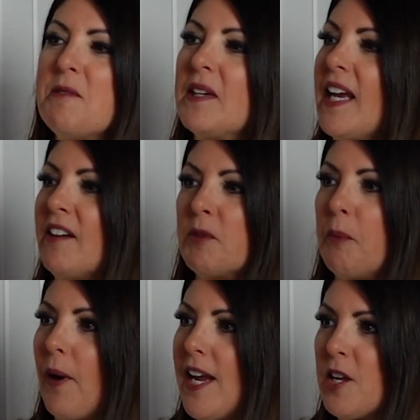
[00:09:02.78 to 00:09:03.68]
you can have a
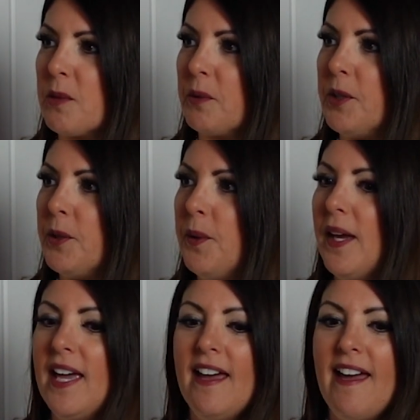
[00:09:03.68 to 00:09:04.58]
breakthrough
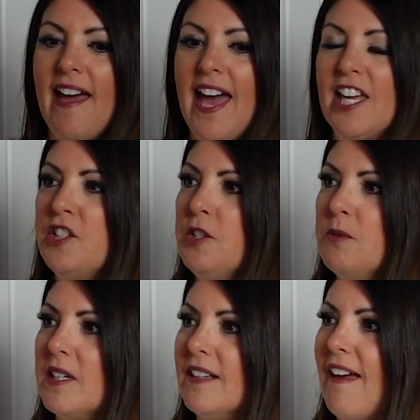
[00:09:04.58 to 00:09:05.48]
and
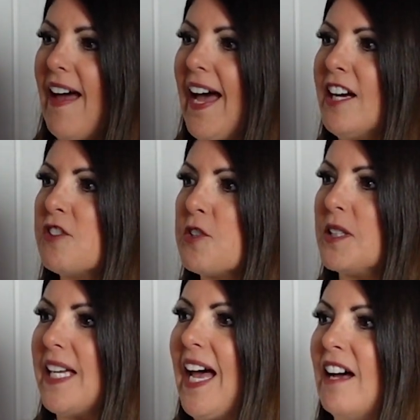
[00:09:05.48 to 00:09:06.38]
you can
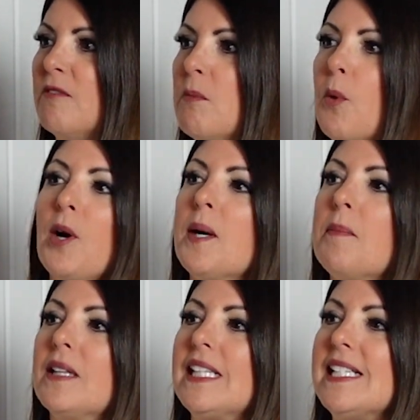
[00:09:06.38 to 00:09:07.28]
actually have more
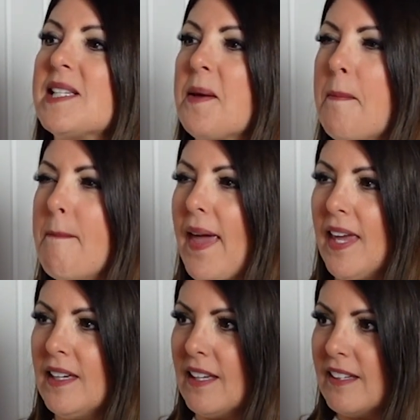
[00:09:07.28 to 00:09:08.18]
ability to
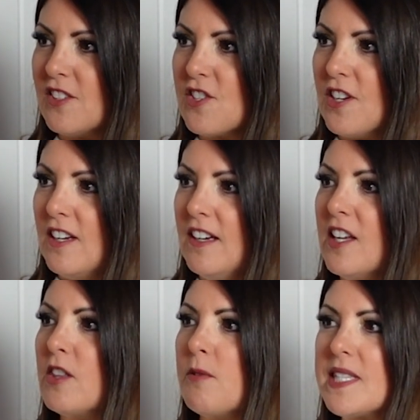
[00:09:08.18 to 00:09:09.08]
manage
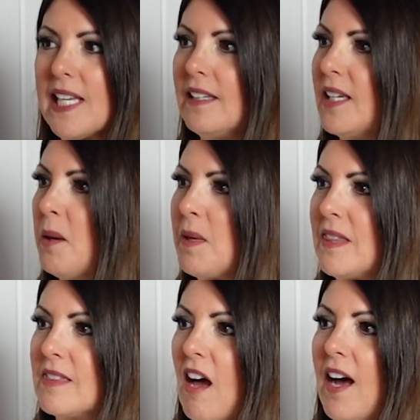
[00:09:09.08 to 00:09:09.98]
those
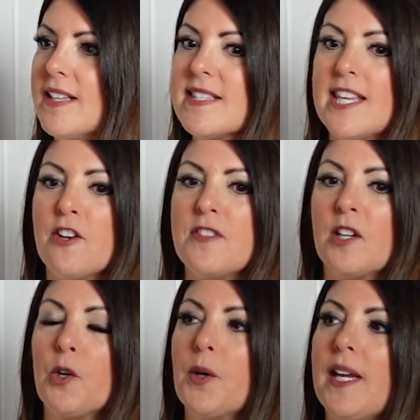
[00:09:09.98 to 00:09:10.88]
incoming thoughts that are
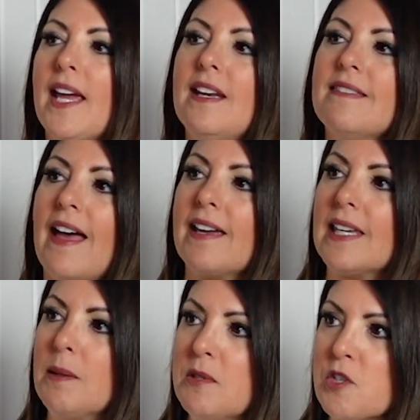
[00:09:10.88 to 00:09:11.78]
then creating that
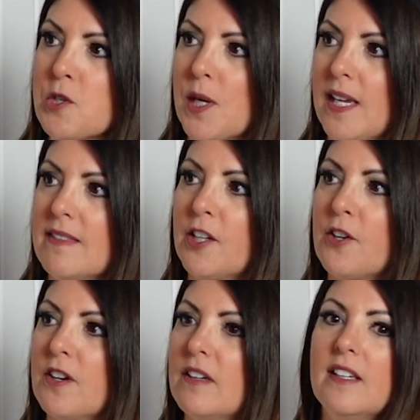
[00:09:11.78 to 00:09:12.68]
chemistry that
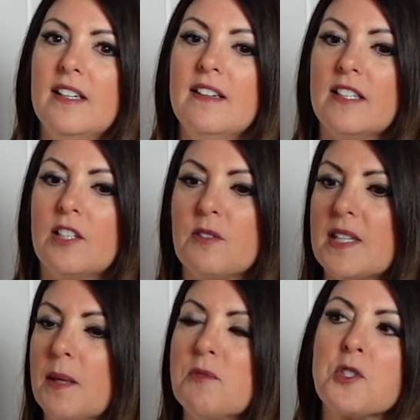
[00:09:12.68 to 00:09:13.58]
are, you know,
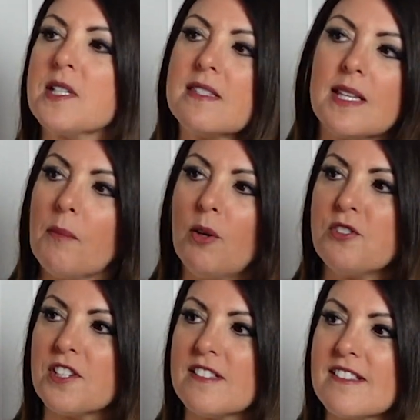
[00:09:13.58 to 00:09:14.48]
the chemistry is the
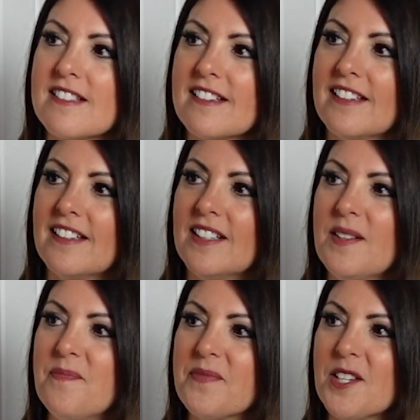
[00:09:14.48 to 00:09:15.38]
emotions.
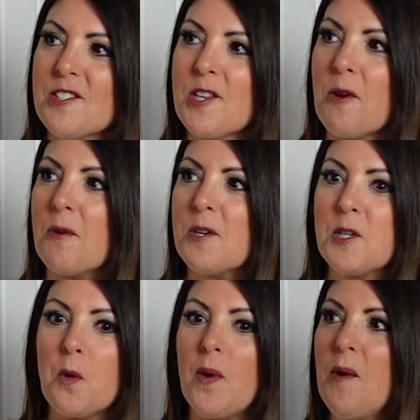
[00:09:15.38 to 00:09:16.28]
Mm-hmm. So,
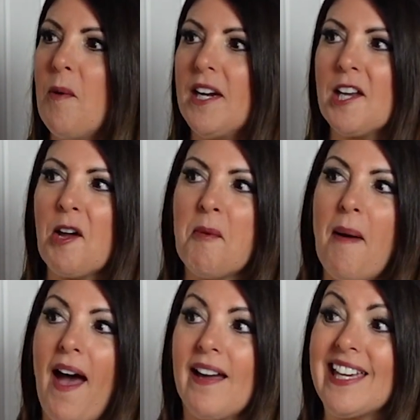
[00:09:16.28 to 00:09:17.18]
do we want to go
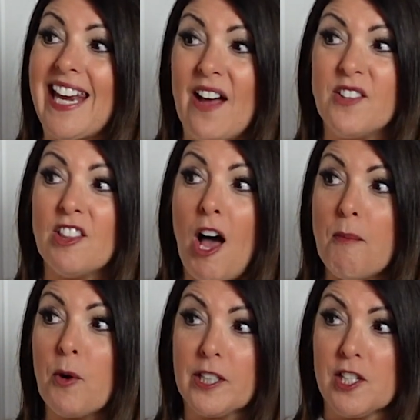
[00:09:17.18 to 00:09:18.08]
back and have a
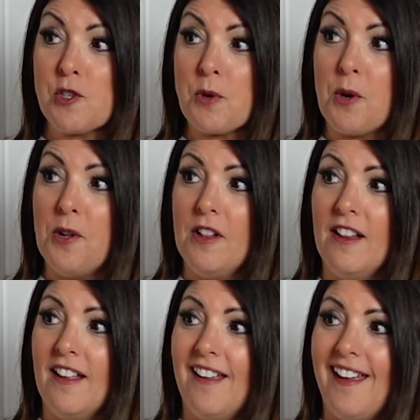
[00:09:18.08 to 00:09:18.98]
lot more
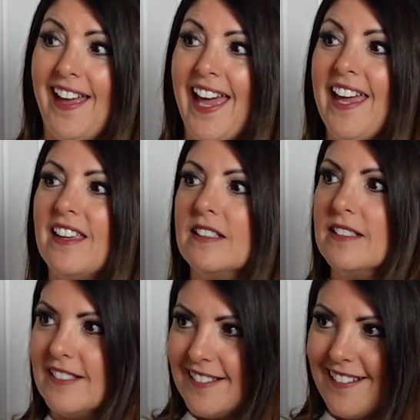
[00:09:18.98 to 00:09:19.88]
control
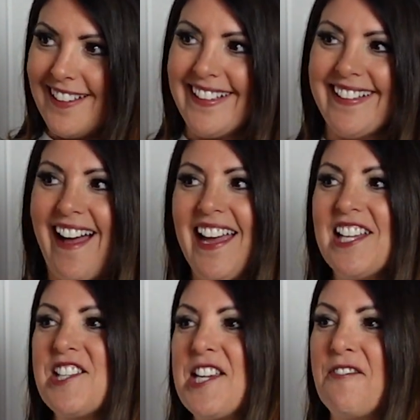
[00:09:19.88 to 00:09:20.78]
and high
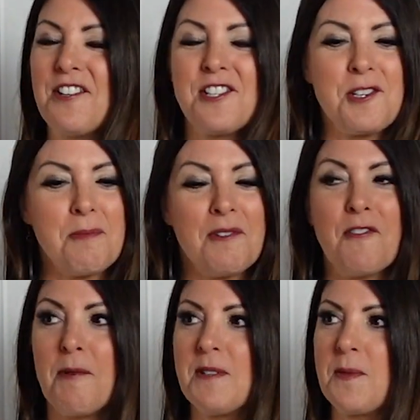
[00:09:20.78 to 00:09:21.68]
achievers or
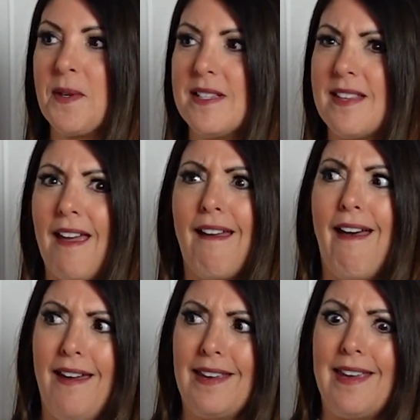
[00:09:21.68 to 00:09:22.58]
performers want to say,
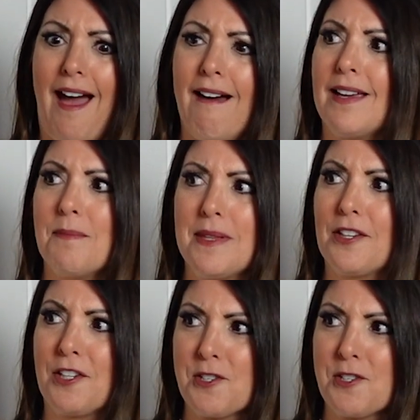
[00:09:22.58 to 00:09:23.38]
heck yeah, give me the